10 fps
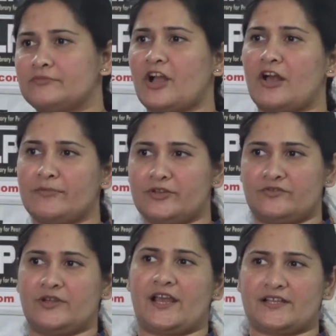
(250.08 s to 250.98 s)
calm and
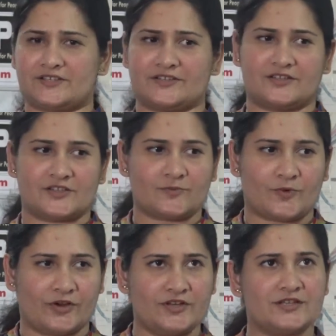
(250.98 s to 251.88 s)
relaxed at this
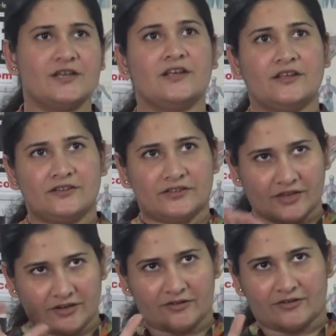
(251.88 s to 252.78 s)
point,
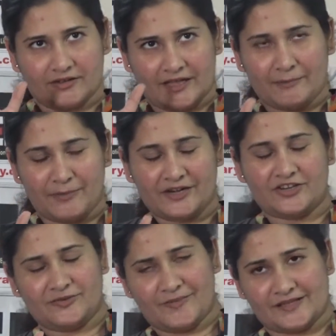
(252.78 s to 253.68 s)
the
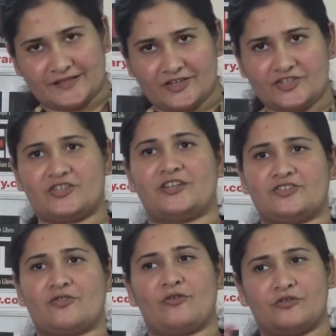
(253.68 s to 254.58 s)
embedded message
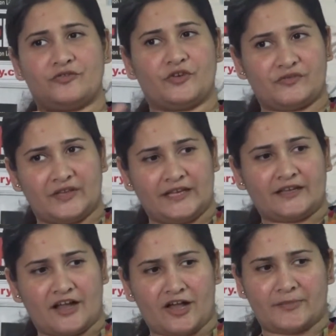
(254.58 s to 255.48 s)
that all of you are
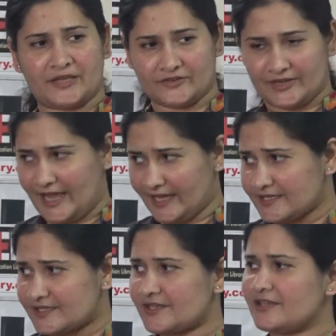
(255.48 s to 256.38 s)
feeling calm and
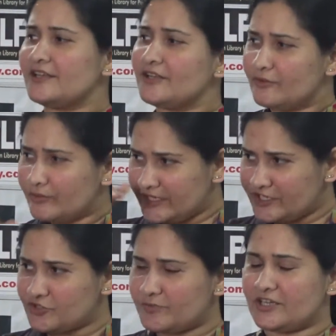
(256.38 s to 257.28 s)
relaxed will
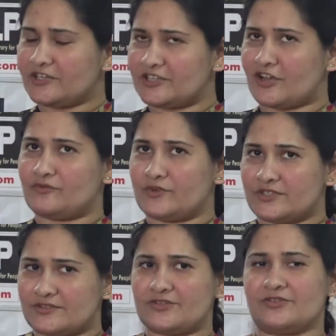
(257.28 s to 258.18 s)
need to be in a
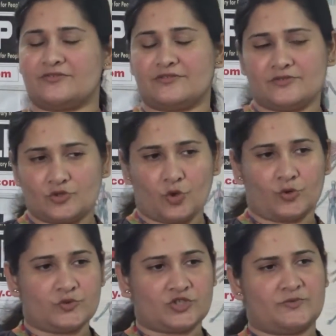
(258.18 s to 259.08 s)
downward
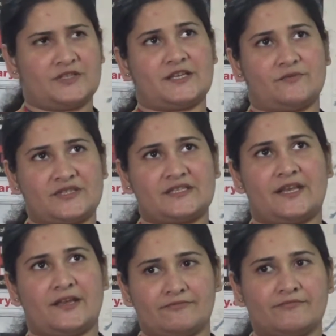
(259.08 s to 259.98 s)
tone, which means I would
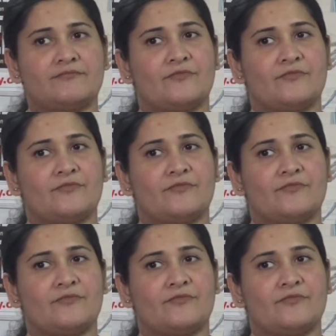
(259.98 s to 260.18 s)
say